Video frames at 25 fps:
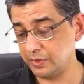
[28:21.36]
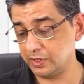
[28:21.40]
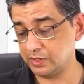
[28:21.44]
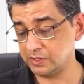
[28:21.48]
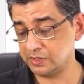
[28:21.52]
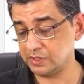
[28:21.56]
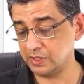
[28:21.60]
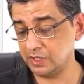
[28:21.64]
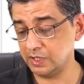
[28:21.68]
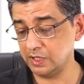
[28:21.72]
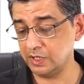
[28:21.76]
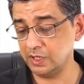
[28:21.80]
per
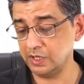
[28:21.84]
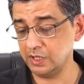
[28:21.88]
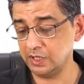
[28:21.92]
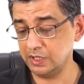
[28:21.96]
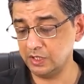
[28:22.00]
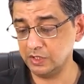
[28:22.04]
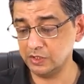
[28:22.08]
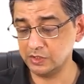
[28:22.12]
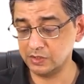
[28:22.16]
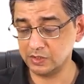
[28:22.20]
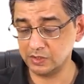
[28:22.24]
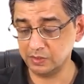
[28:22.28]
se
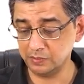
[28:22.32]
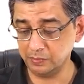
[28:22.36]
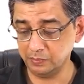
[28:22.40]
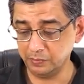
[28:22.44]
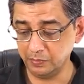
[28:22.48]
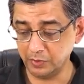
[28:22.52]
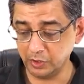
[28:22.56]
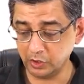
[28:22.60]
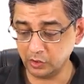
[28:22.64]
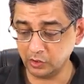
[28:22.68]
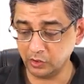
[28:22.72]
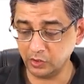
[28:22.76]
is
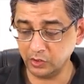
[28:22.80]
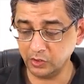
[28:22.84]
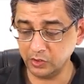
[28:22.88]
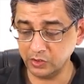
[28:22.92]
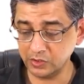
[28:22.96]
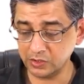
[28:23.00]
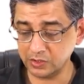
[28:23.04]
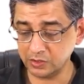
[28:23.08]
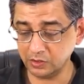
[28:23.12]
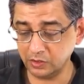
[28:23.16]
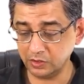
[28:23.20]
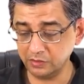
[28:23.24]

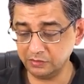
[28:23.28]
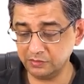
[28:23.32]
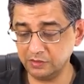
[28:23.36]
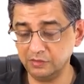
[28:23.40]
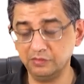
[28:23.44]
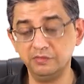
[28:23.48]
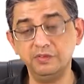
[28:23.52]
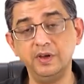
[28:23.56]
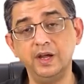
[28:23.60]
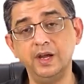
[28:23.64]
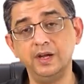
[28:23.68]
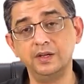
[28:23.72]
because of the
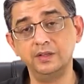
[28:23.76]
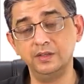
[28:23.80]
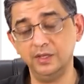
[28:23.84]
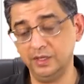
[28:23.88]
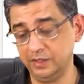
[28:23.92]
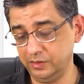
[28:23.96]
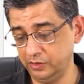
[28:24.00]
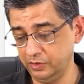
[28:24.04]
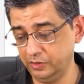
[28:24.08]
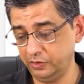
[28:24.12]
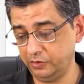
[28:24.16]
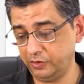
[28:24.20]
fact
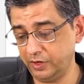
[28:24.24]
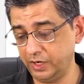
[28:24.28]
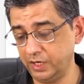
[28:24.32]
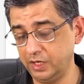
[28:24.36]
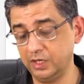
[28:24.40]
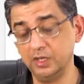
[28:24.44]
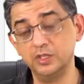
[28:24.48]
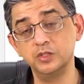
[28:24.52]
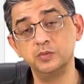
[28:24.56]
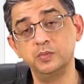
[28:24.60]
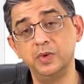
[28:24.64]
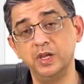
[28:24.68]
that the
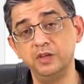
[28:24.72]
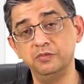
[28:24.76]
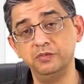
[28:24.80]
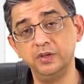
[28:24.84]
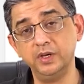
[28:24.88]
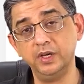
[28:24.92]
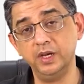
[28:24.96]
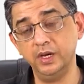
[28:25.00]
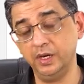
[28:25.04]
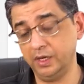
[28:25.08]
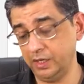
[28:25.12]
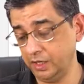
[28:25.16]
trachea is
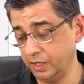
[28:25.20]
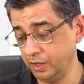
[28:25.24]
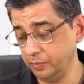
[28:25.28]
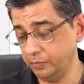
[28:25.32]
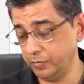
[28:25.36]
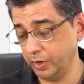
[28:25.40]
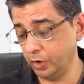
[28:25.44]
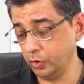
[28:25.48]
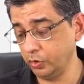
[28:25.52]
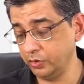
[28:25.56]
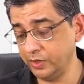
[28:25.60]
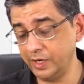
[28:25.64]
bifurcating and
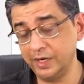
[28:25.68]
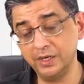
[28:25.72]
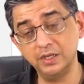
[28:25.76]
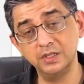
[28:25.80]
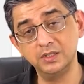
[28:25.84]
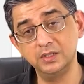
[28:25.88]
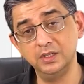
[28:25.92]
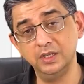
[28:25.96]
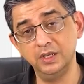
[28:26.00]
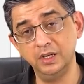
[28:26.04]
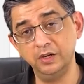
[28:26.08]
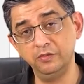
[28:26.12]
below that
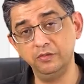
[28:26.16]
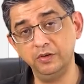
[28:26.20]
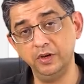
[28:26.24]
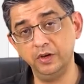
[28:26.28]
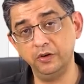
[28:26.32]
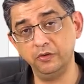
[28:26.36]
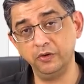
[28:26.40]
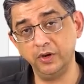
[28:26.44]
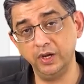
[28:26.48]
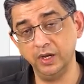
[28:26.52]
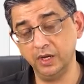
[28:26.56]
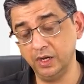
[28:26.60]
is the left
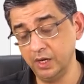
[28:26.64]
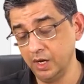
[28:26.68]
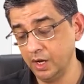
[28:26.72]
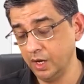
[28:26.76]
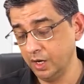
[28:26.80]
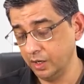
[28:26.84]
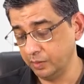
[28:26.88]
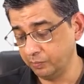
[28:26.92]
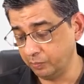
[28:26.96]
atria.